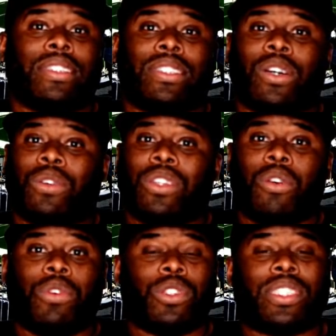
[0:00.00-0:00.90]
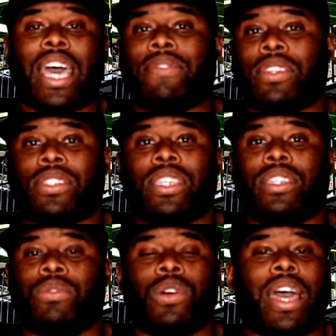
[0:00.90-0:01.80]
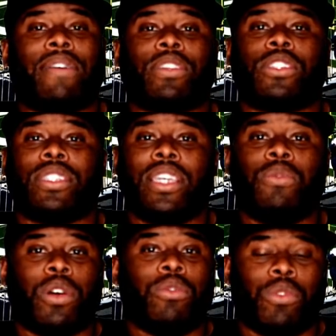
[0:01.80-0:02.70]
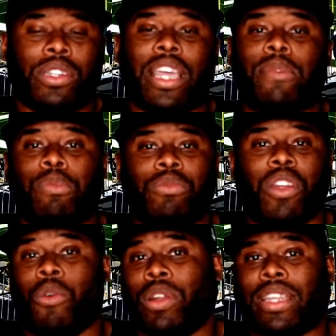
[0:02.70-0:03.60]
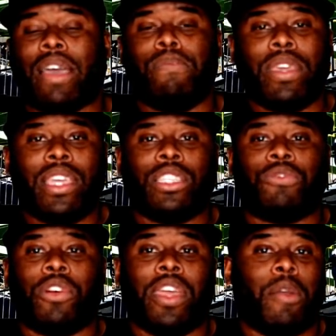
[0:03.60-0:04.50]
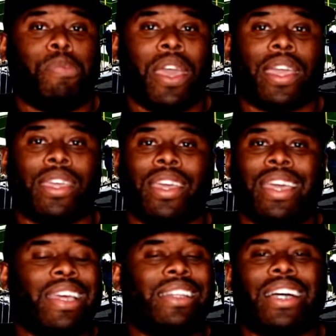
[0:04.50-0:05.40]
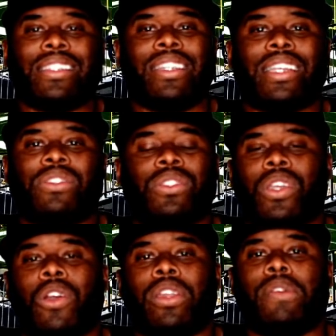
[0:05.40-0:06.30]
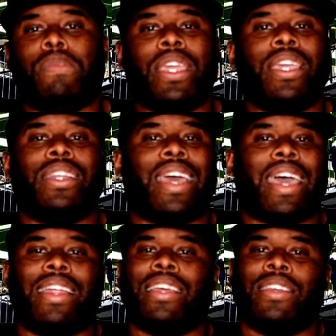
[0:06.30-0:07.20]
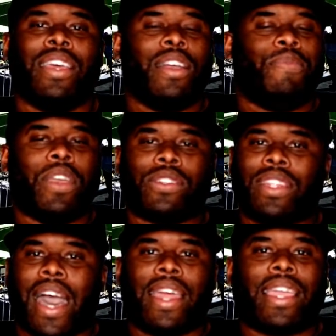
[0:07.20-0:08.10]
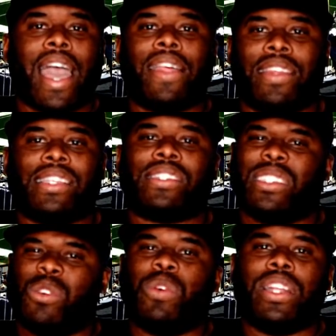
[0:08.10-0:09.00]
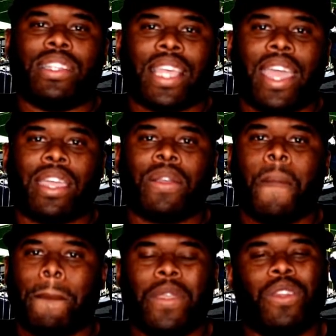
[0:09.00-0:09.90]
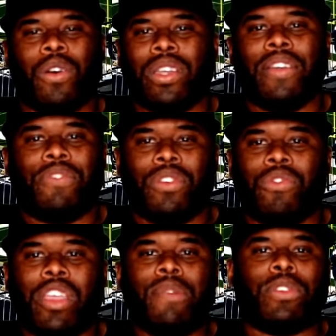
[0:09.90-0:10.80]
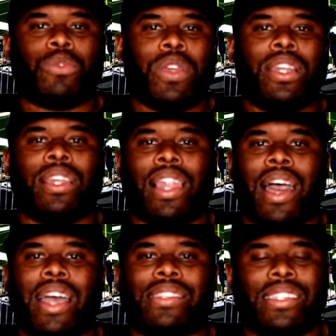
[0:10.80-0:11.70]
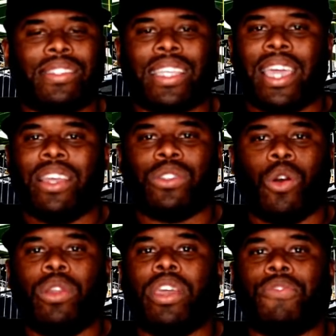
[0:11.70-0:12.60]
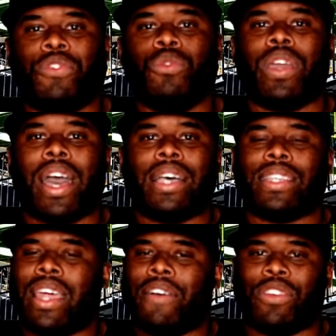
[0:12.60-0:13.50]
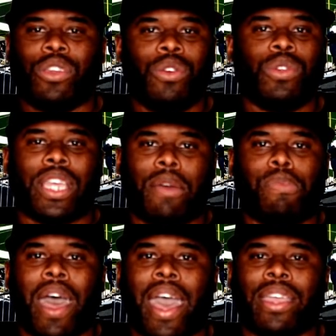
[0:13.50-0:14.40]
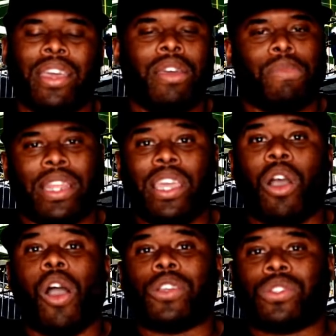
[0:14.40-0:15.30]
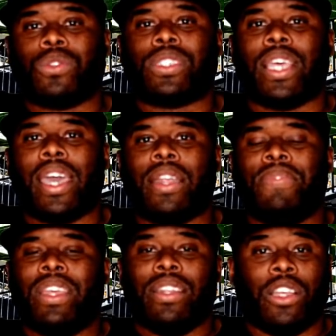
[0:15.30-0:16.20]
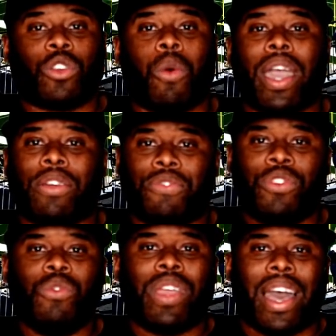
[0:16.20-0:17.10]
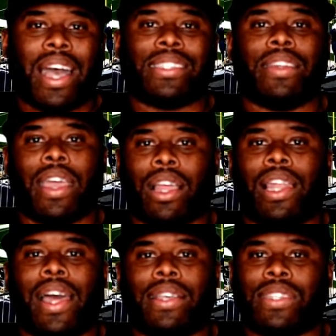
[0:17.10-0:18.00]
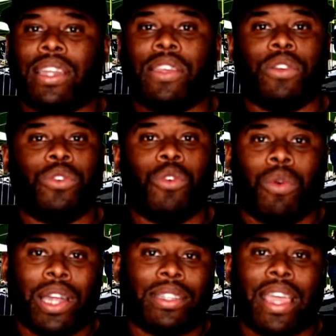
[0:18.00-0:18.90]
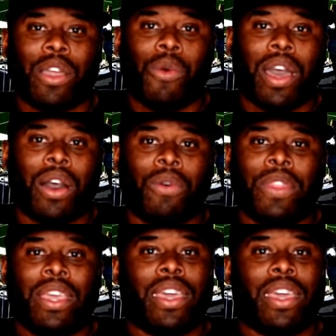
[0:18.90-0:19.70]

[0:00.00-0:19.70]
So, you know, we'll just have to see. We'll have to see what, what that, you know, what that means for their pick. Doesn't necessarily mean that there's not a guy that they still wouldn't take. You know, if you read between the lines, he's saying there's only a few guys that have a huge impact, but he also said there's quite a few guys in that class that either do one thing well